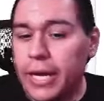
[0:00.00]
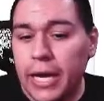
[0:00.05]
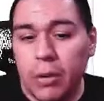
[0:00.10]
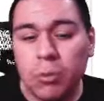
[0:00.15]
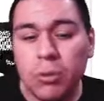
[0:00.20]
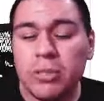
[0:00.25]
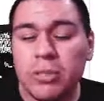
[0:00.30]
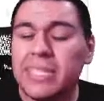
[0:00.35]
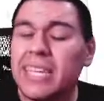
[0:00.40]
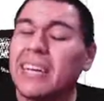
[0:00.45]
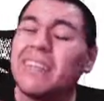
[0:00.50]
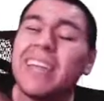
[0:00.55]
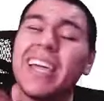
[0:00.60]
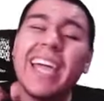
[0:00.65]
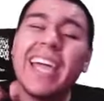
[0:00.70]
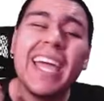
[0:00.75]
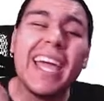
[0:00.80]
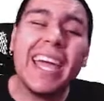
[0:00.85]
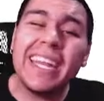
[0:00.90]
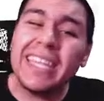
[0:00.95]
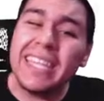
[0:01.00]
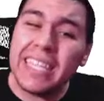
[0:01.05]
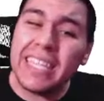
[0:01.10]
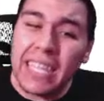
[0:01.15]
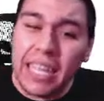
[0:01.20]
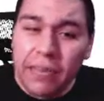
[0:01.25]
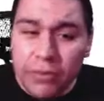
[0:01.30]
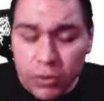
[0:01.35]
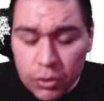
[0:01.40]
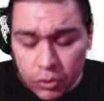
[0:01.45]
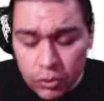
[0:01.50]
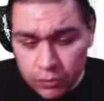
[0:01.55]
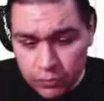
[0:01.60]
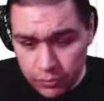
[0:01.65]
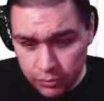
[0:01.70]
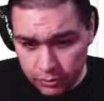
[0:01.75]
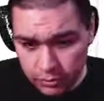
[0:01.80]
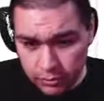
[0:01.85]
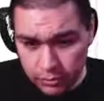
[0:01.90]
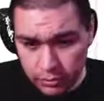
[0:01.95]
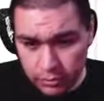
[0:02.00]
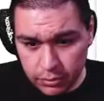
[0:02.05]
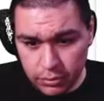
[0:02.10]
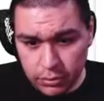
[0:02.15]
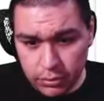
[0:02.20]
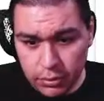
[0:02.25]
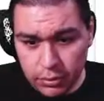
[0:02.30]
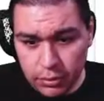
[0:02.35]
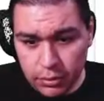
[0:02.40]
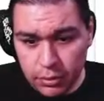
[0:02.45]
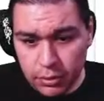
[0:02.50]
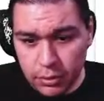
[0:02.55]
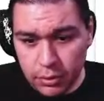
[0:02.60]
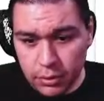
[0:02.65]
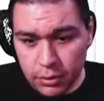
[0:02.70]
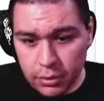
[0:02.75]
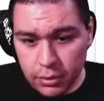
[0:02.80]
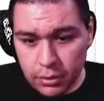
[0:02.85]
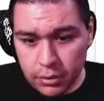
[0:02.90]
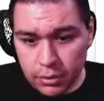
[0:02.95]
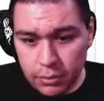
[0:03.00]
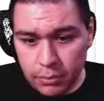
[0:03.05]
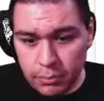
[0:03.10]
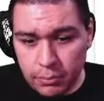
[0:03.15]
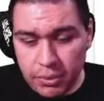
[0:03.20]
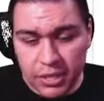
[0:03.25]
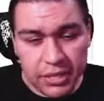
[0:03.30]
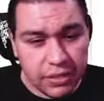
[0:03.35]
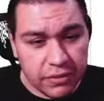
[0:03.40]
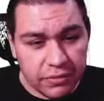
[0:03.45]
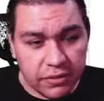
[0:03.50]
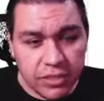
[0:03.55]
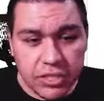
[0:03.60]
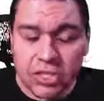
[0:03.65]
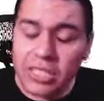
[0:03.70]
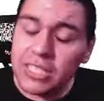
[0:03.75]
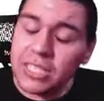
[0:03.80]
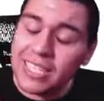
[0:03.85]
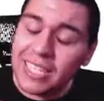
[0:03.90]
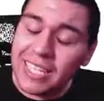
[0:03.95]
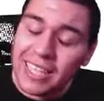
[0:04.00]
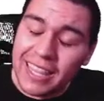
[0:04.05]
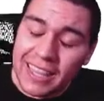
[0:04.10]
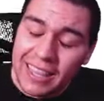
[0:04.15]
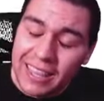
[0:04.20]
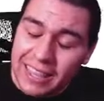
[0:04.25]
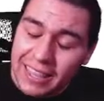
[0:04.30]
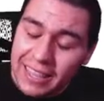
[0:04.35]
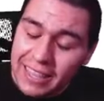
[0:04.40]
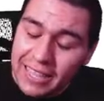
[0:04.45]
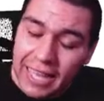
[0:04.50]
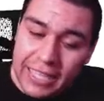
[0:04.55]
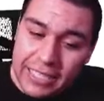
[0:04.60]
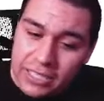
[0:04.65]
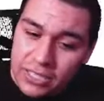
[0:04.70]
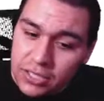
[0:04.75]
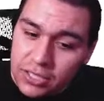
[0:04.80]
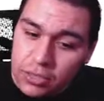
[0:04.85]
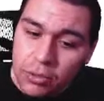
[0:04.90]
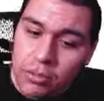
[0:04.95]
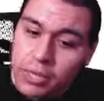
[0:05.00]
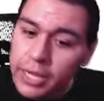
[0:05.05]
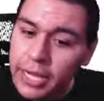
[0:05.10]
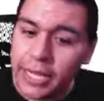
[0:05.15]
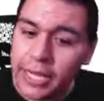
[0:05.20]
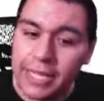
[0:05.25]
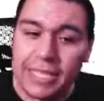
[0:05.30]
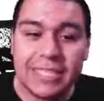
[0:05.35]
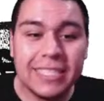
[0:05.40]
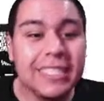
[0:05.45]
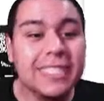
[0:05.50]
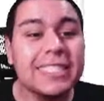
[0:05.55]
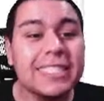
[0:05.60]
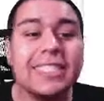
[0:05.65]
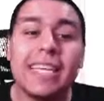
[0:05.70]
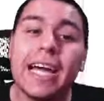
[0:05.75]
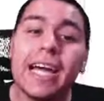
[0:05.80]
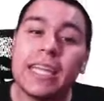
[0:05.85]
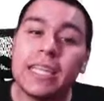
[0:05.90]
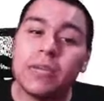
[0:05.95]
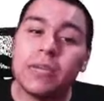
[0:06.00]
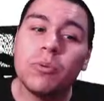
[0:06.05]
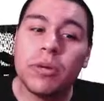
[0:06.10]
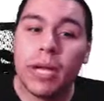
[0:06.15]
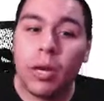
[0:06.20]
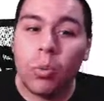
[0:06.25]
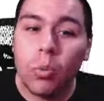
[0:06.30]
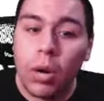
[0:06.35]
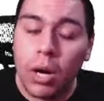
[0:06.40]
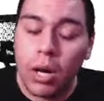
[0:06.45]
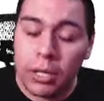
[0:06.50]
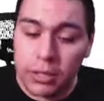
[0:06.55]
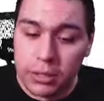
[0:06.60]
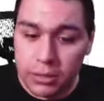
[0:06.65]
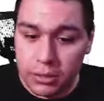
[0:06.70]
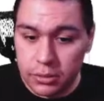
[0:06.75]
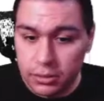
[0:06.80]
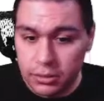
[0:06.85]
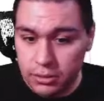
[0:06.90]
I won't have any left over. But in division, that's okay. That's exactly what I want.